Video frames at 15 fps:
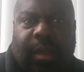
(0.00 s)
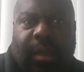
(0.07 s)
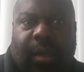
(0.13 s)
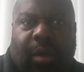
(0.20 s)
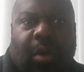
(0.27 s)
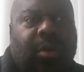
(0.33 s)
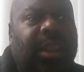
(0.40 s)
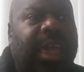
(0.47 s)

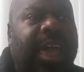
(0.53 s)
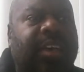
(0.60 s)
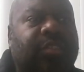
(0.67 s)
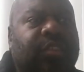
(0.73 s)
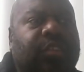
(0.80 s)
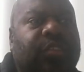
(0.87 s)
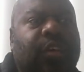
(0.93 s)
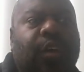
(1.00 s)
Only has to
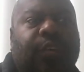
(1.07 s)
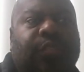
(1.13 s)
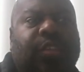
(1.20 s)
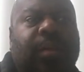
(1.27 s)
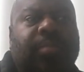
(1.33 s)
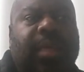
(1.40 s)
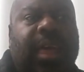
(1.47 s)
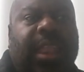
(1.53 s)
serve
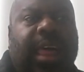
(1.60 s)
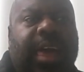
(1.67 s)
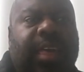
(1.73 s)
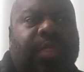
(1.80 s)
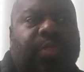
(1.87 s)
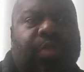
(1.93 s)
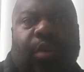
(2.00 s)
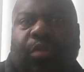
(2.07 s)
something like
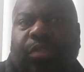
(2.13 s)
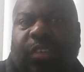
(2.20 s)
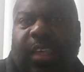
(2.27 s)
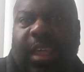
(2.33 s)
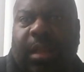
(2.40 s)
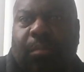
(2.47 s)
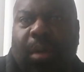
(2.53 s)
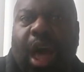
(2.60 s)

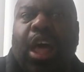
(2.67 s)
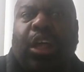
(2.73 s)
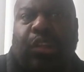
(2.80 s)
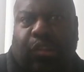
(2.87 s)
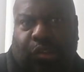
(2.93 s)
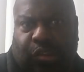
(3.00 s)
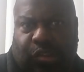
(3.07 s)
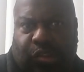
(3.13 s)
13
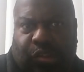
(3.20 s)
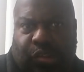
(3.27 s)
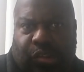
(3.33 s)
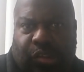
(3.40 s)
months.